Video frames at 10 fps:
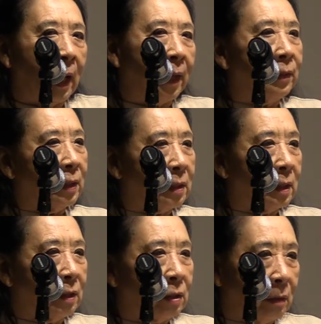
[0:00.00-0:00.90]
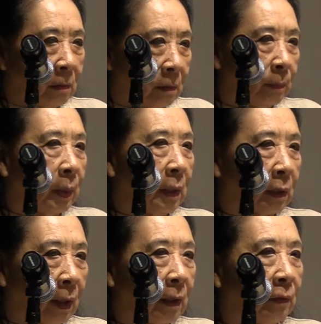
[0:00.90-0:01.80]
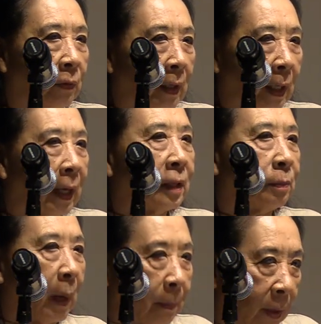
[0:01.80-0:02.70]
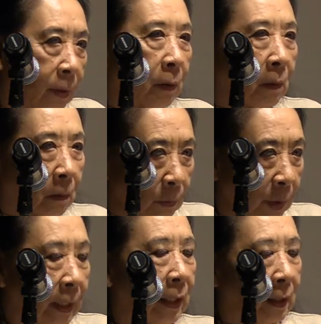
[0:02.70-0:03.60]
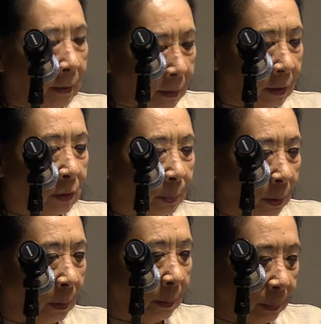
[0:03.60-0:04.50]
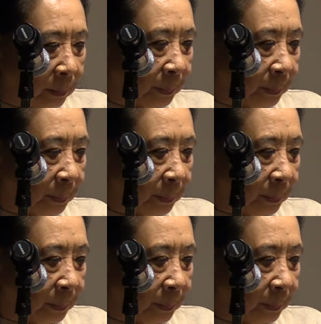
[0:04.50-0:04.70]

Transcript: And this is to be thought of as my mother reading this poem.